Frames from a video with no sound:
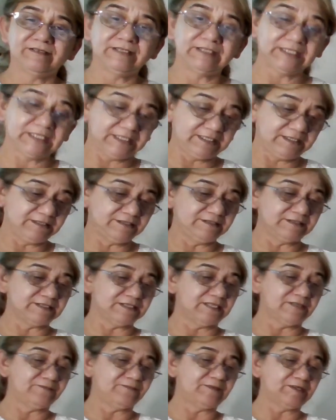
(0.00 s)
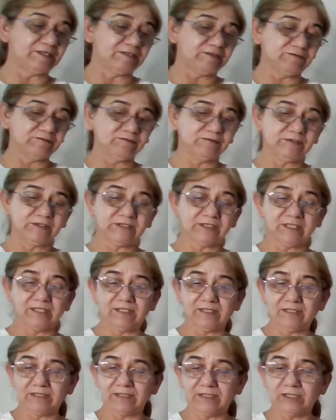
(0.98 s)
these I found.
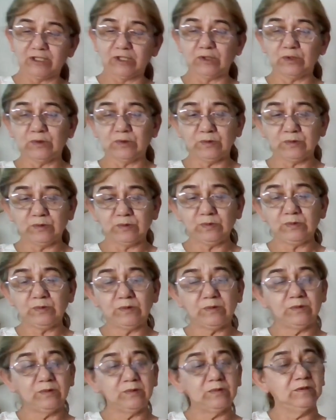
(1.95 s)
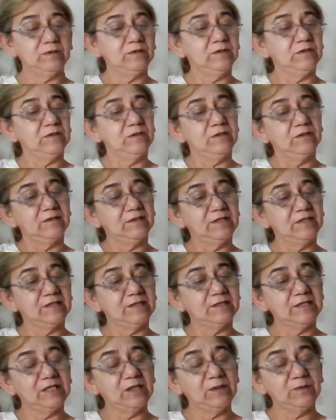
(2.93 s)
I didn't know
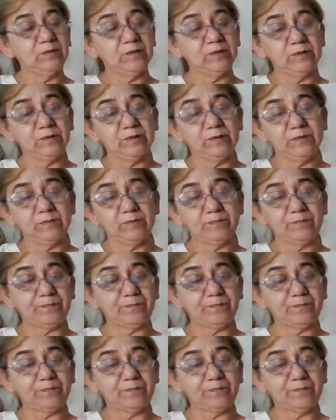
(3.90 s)
that they were